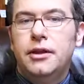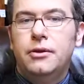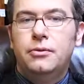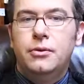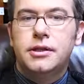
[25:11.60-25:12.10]

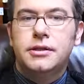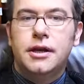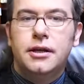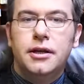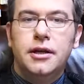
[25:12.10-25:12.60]
that we are
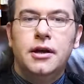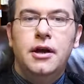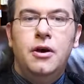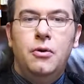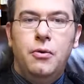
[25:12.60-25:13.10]
starting,
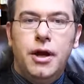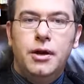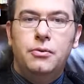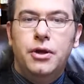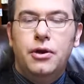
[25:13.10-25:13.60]
when
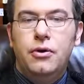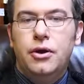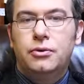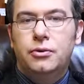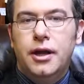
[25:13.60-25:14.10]
are we
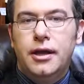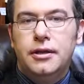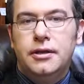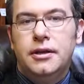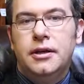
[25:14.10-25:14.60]
going to
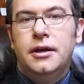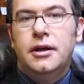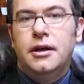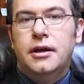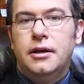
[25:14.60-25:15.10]
get
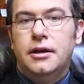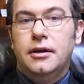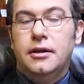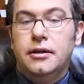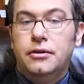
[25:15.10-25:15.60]

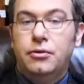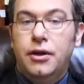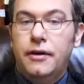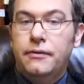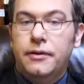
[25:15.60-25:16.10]
to
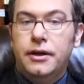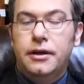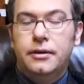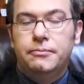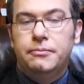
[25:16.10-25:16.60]

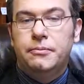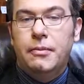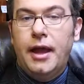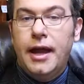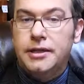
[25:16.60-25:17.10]
have
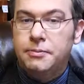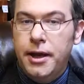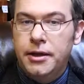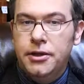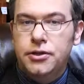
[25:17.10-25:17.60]

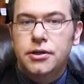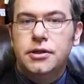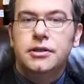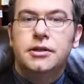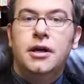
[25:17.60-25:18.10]

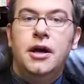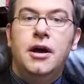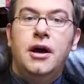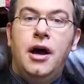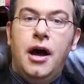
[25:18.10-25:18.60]
expenditures,
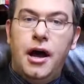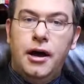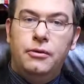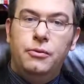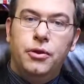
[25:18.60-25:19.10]

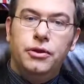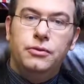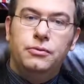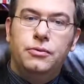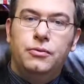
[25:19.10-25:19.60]
what
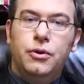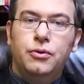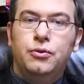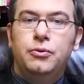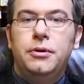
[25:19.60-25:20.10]

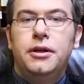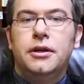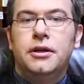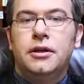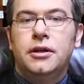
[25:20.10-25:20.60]
would be
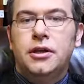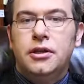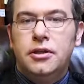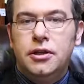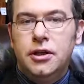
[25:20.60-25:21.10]
the
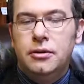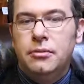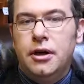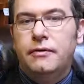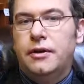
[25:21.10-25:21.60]

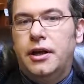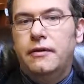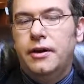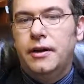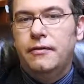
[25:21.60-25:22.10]
term of a
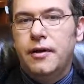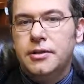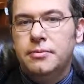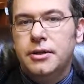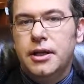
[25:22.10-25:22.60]
given
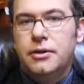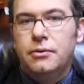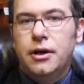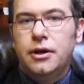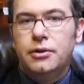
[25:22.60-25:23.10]
investment that
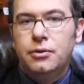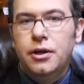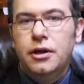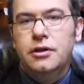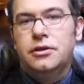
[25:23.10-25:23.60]
we are
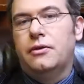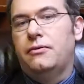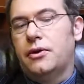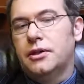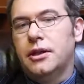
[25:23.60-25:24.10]
doing. So
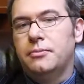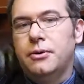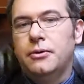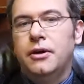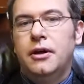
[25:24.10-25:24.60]
for example,